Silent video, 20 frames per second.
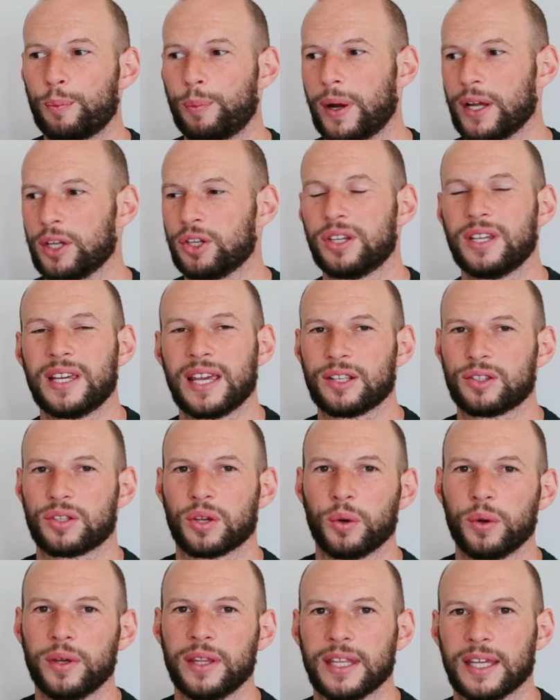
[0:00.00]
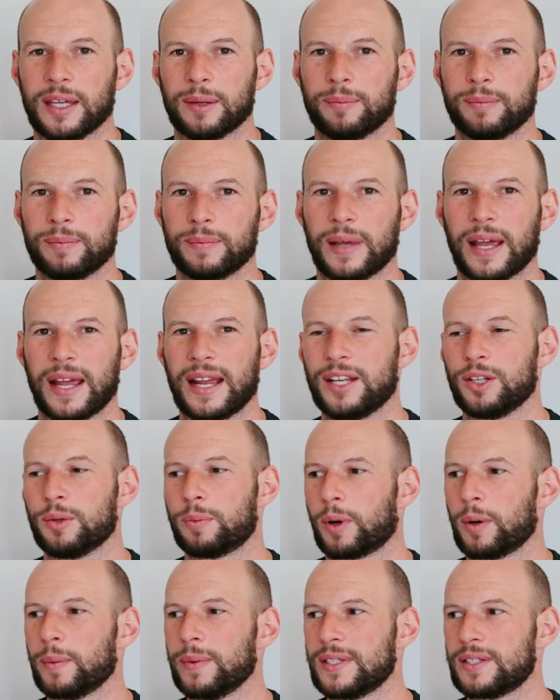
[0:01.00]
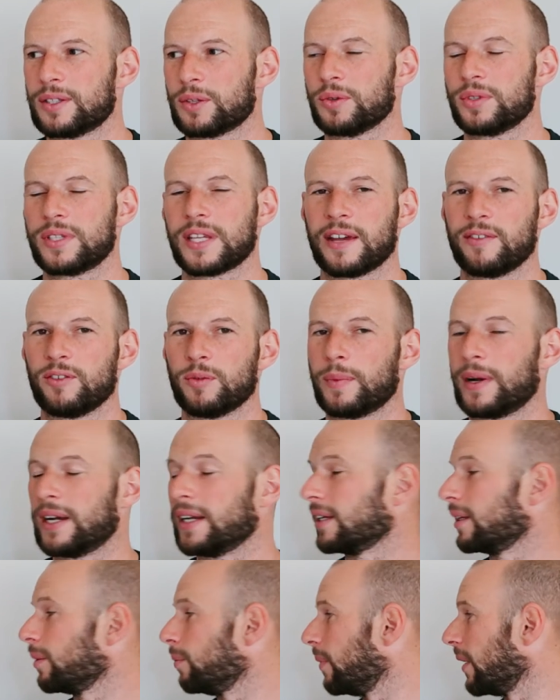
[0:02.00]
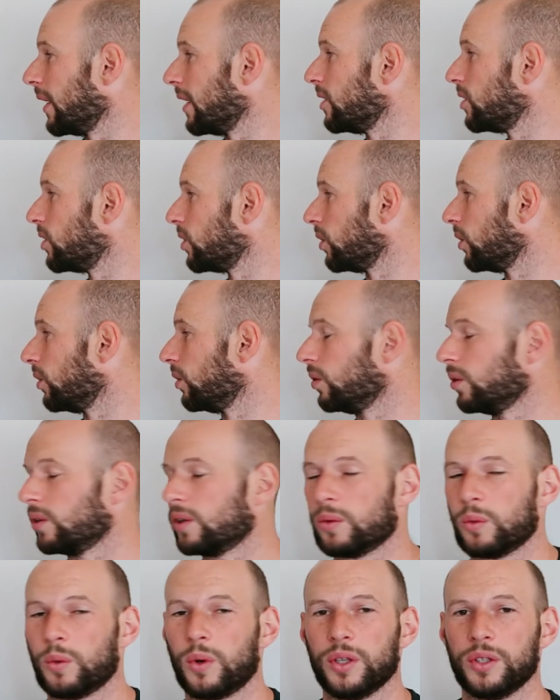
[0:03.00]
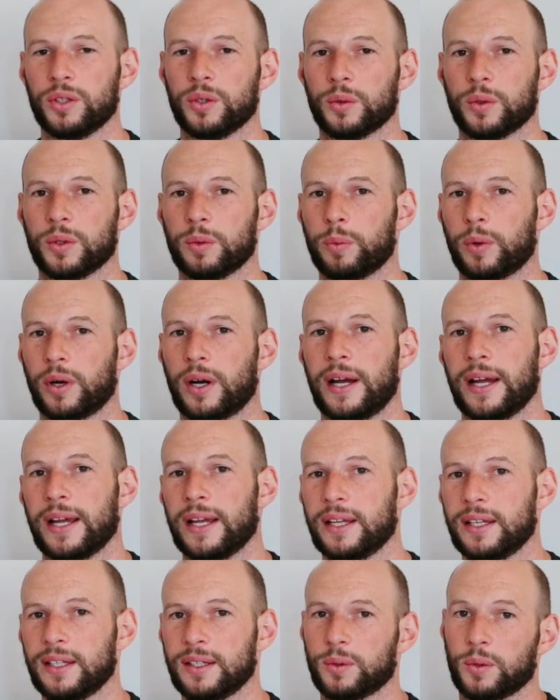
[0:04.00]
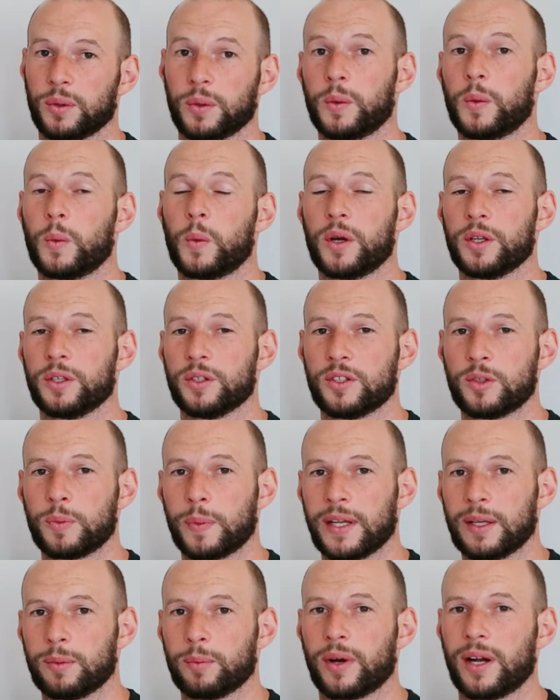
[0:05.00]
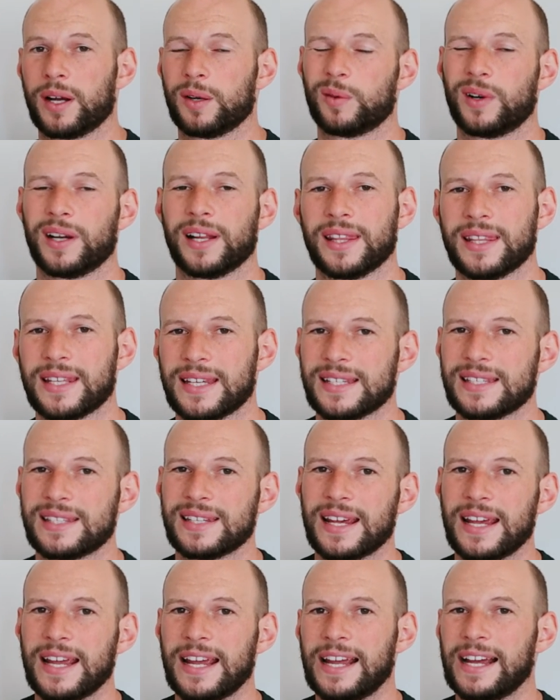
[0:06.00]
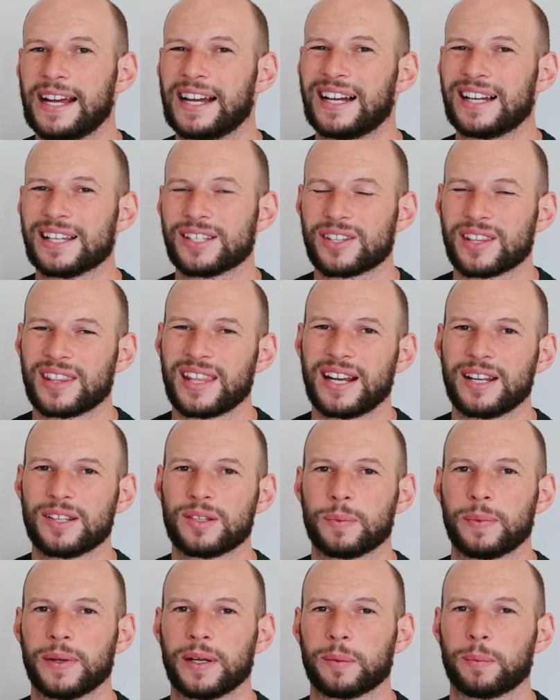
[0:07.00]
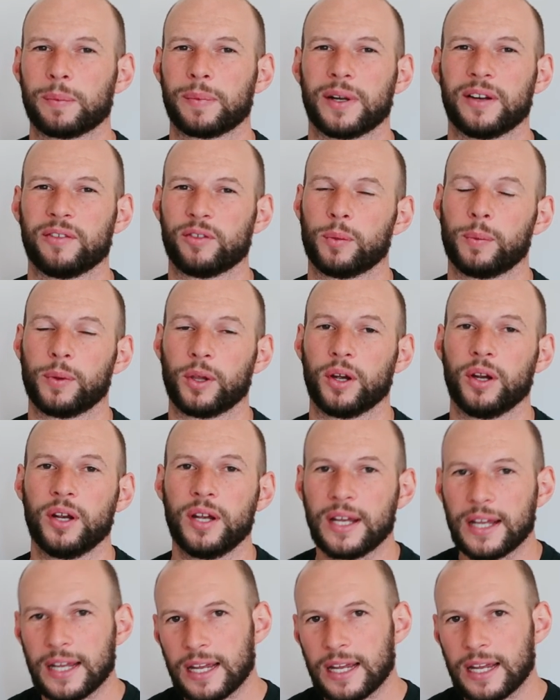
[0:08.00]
but you can get two of them and you're probably still saving money compared to what you would buy or what you'd spend buying one of these. Uh, so that is a bit, a bit of a blow.